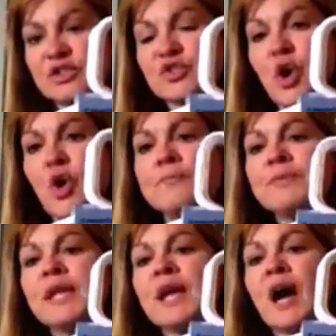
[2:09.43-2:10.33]
So
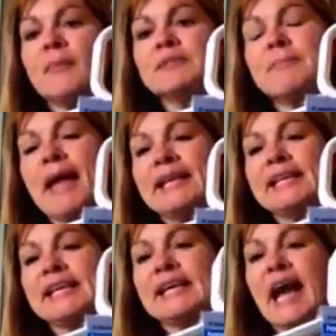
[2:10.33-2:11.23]

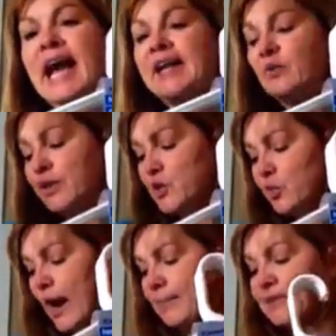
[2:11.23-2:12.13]
depending on when you
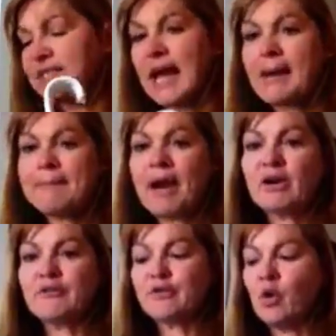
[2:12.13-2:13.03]
wrap the top
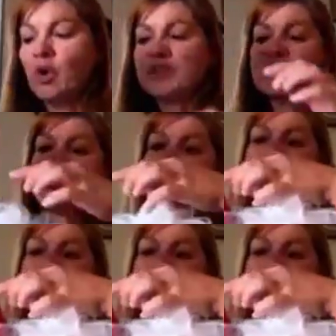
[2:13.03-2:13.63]
part, of course your